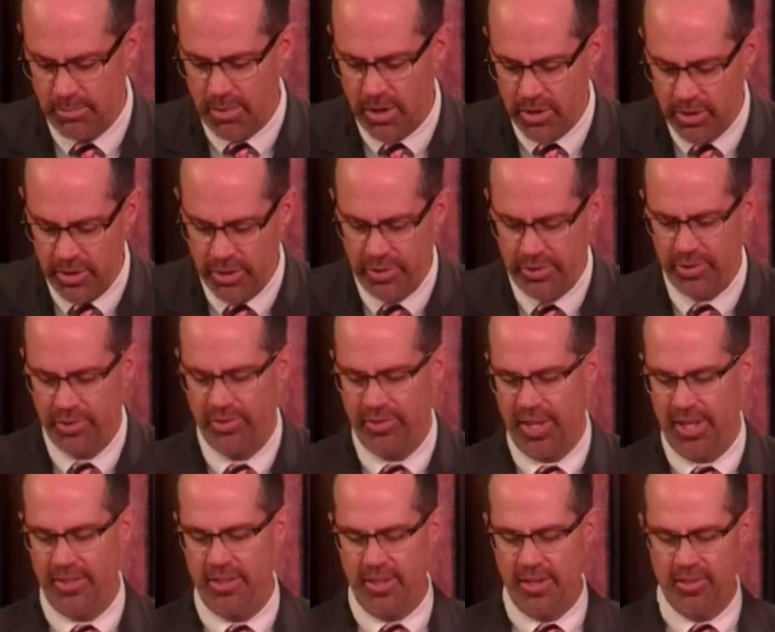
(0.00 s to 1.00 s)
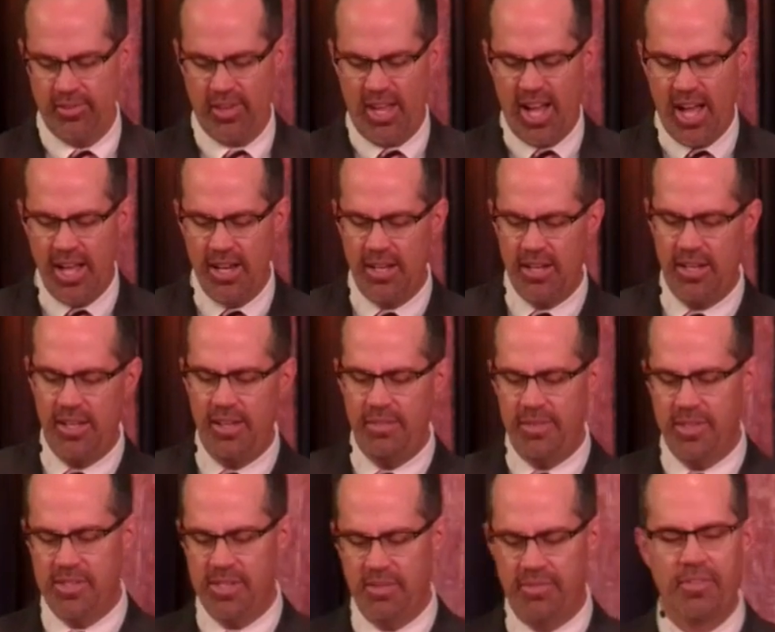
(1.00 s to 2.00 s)
Martin Luther said this I
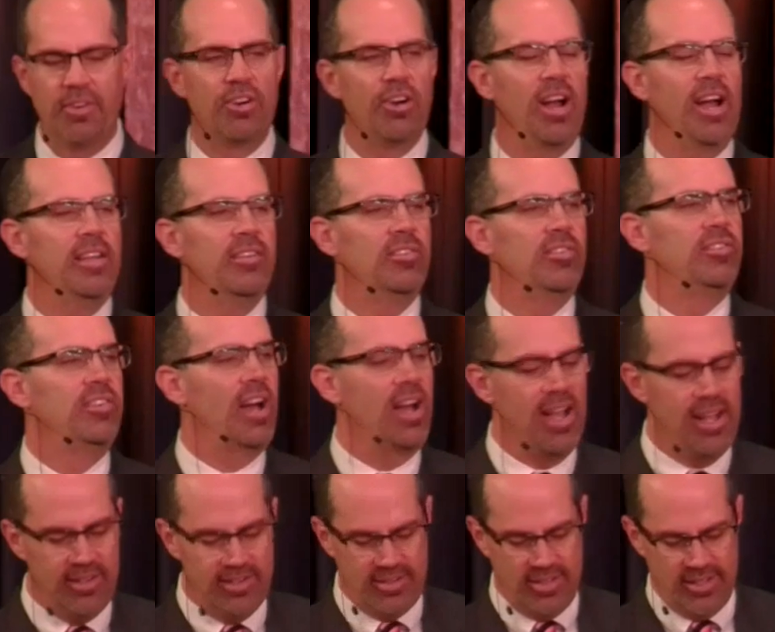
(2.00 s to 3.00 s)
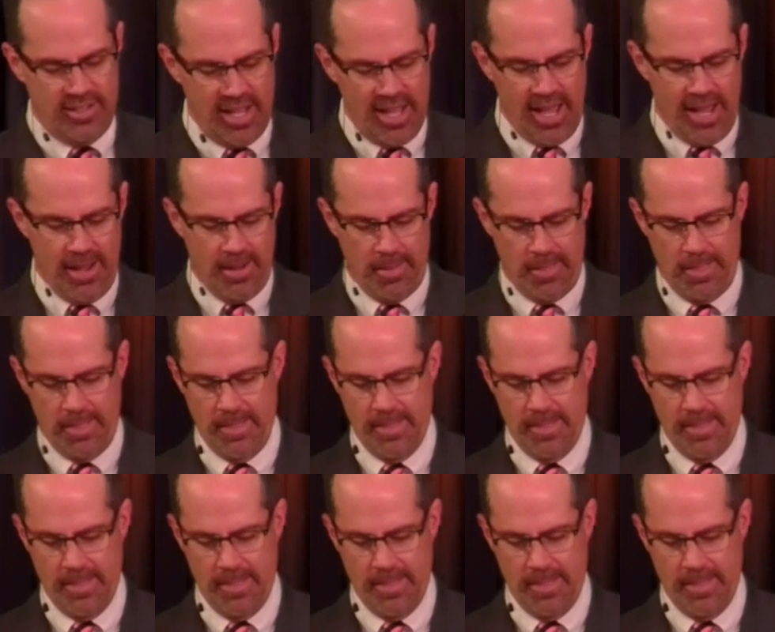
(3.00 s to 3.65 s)
live as if Christ died today.